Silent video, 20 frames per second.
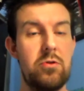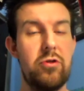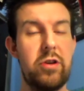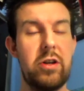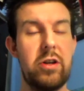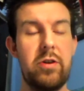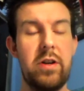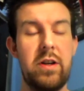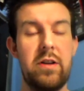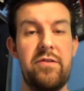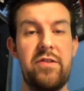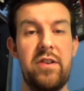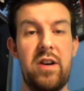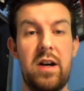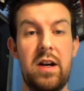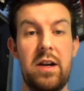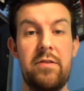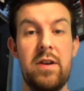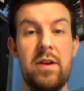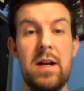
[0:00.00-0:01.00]
triggering a
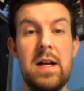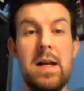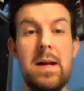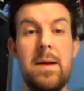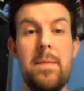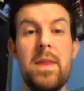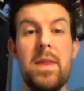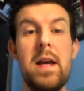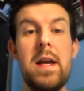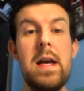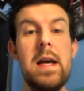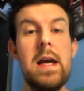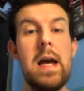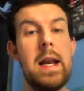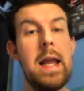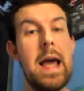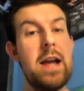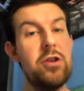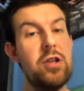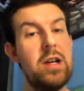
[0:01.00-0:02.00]
5.
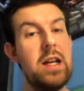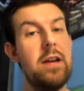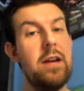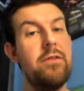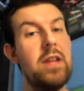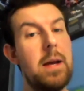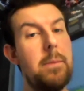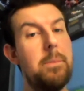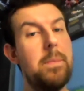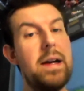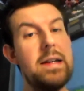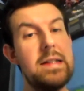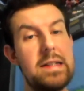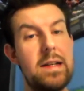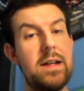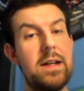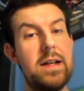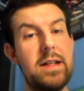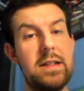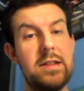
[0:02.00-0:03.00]
And actually, if their
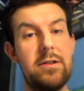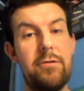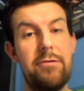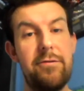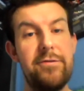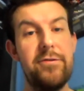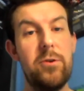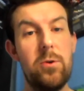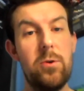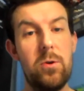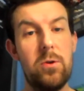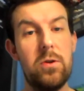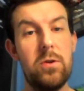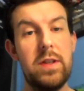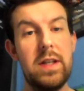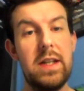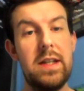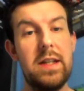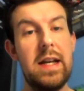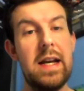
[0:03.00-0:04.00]
baseline is a 4,
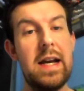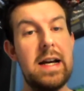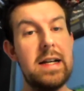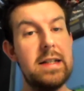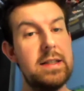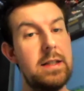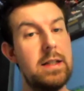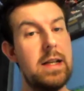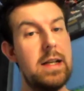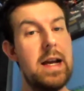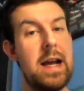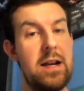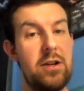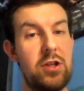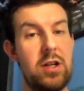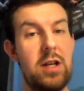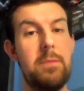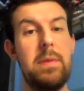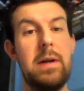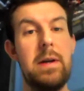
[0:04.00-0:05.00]
then there hasn't
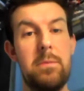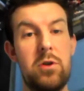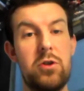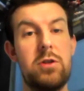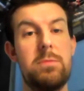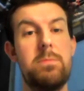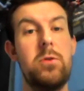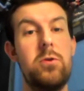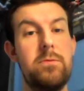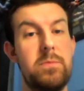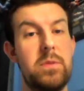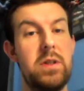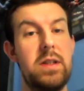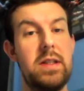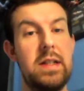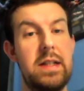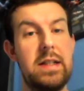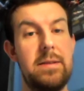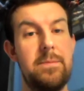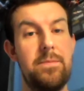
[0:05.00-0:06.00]
actually been much movement
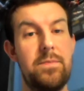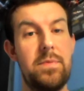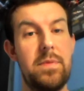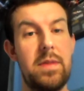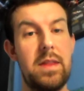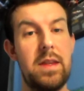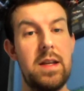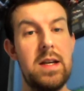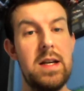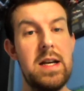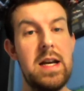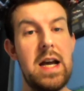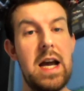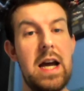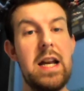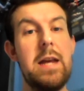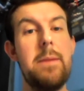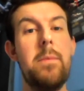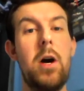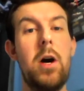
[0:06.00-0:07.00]
there.
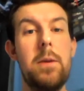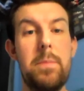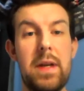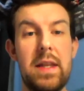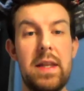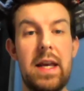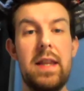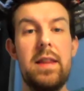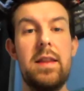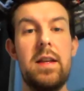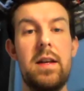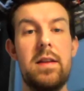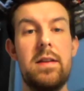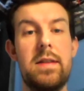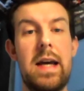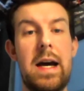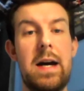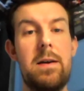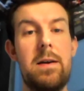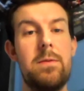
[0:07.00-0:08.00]
And it might be then that
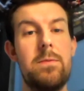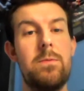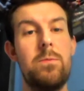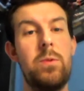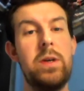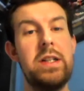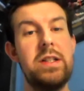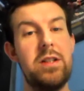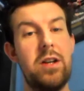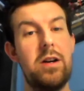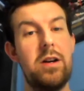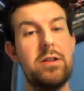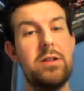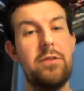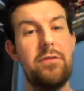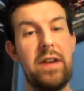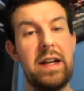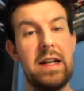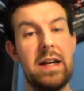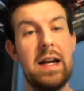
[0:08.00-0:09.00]
we start to
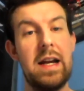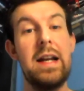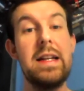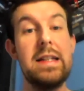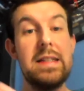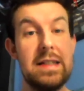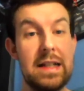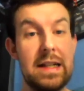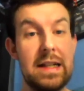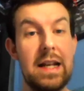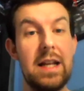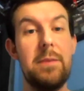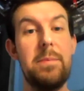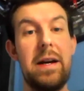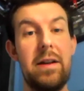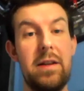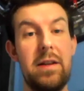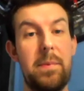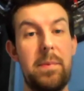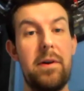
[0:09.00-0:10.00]
think holistically
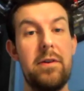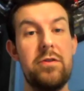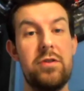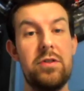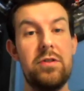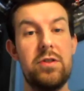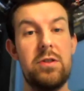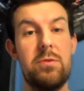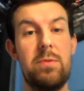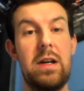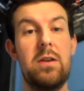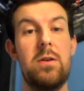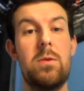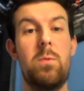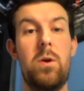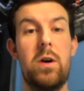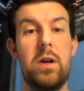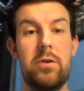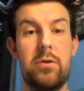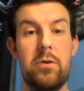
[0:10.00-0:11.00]
about the patient. So we look
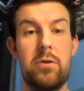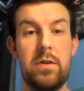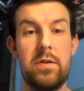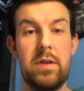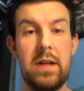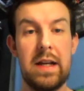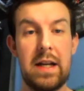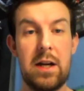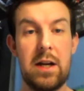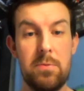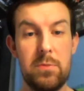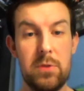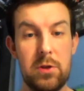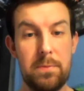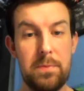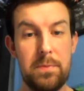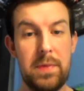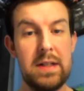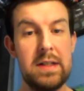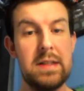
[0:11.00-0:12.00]
wider at their
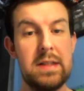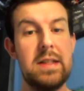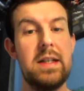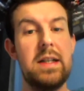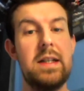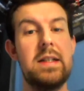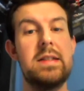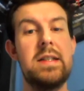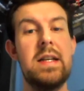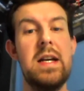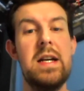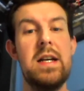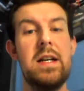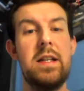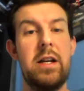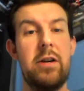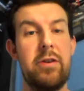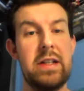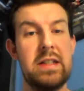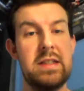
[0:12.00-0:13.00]
comorbidities,
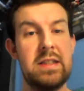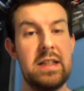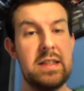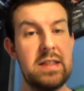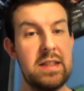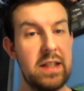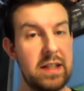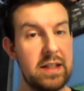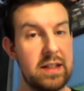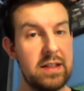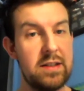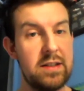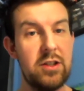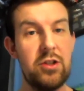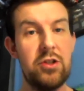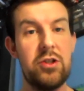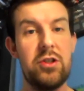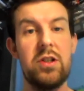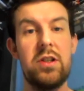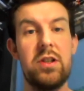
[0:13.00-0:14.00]
their existing
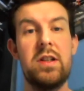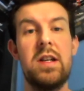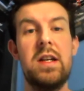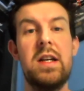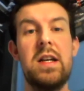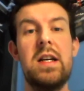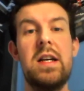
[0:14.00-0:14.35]
condition,